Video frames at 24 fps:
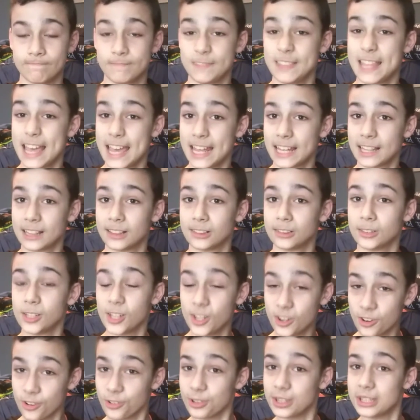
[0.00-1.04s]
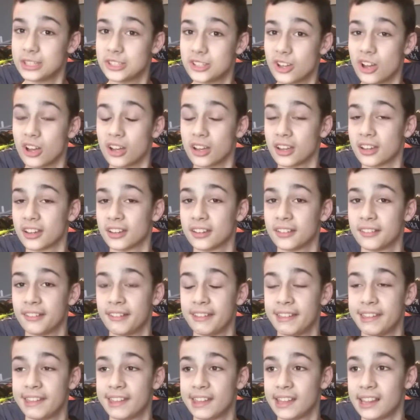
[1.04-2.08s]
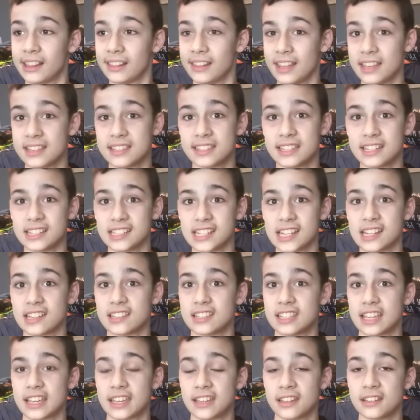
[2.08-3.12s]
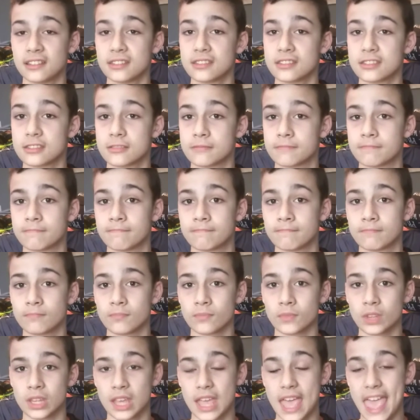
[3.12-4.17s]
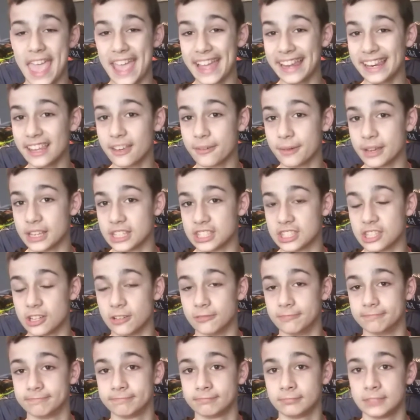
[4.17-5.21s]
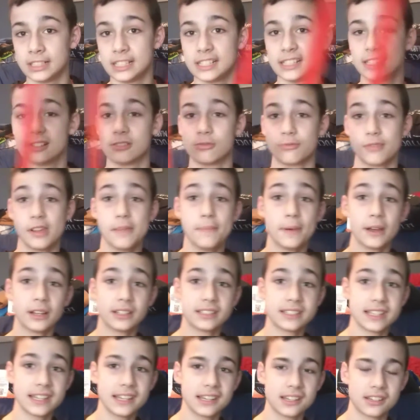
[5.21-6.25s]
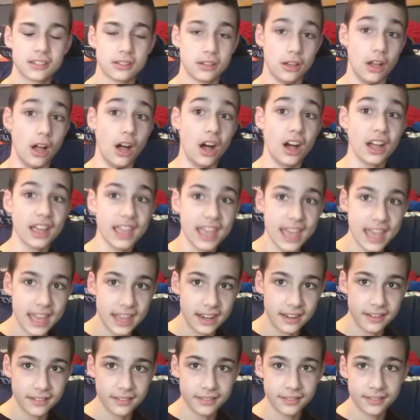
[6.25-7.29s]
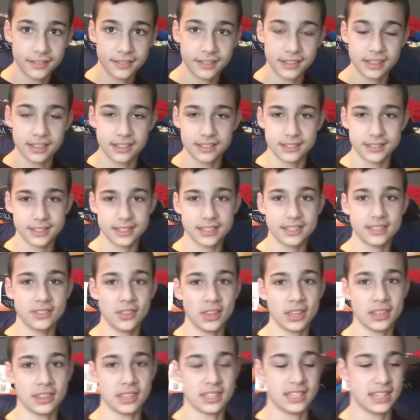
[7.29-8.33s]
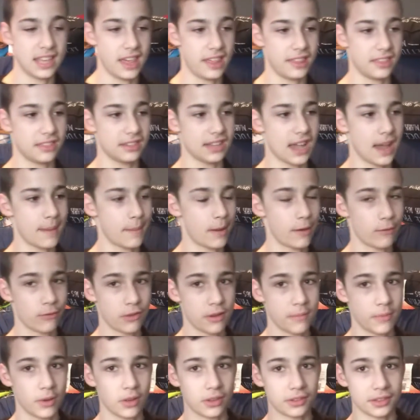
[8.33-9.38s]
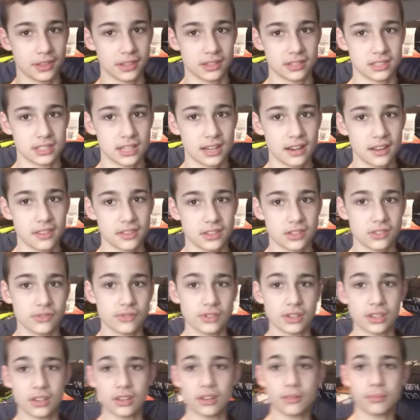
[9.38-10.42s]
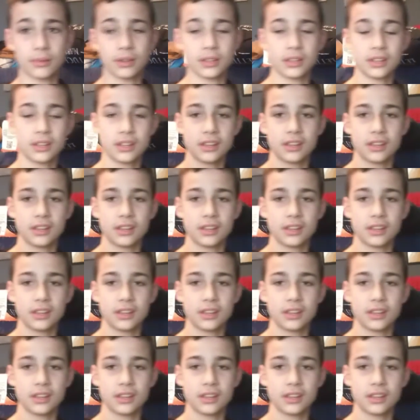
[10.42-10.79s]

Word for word: That literally took less than 10 seconds. Anyways, though, rebuilt it again. This is like the 10th time I rebuilt this. Not in this video, but...